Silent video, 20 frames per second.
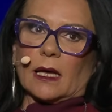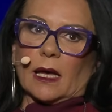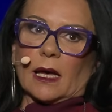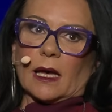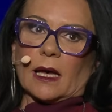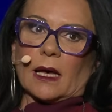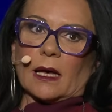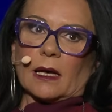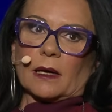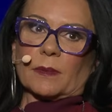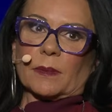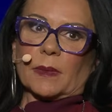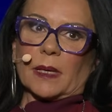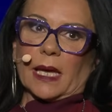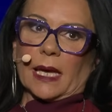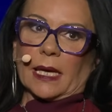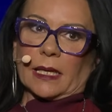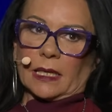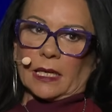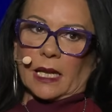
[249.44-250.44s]

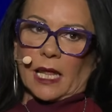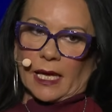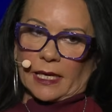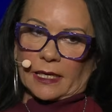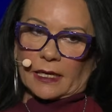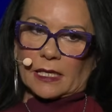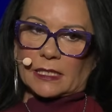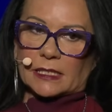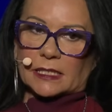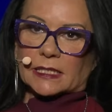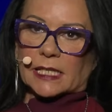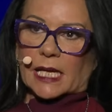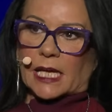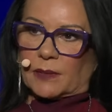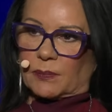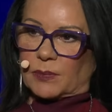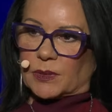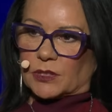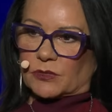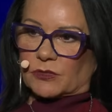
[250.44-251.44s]
And like I say,
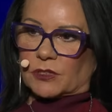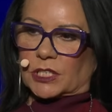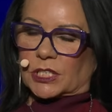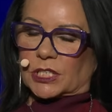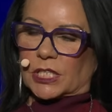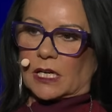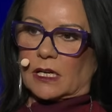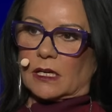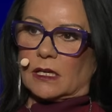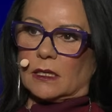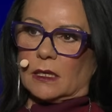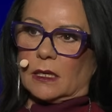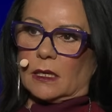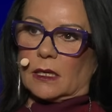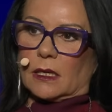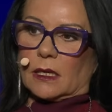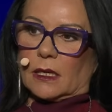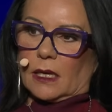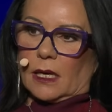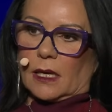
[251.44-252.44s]
Patricia,
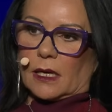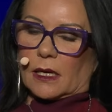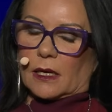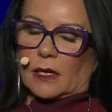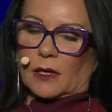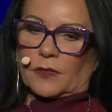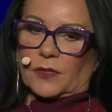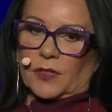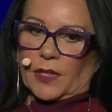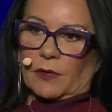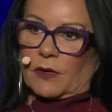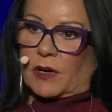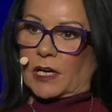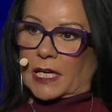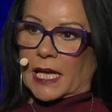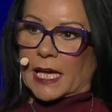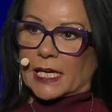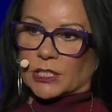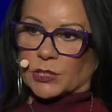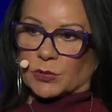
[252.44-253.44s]
there are
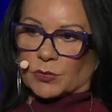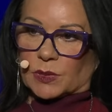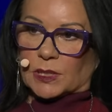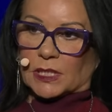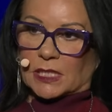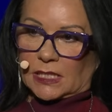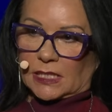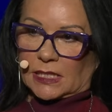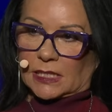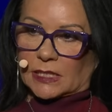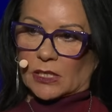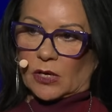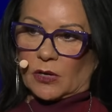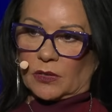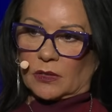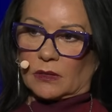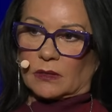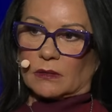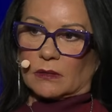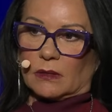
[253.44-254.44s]
casualties
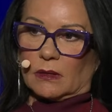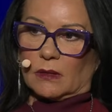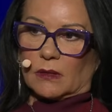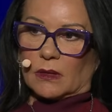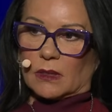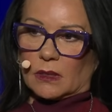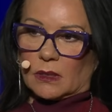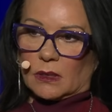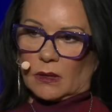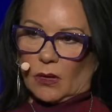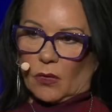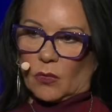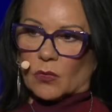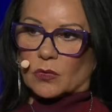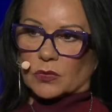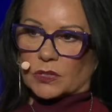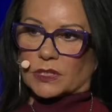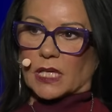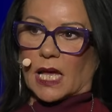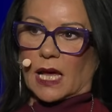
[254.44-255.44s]
on all
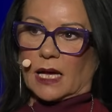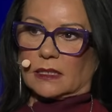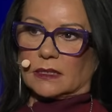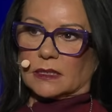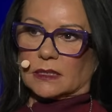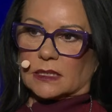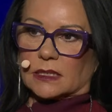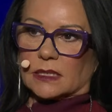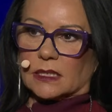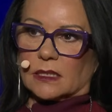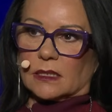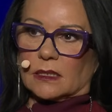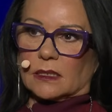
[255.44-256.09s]
sides.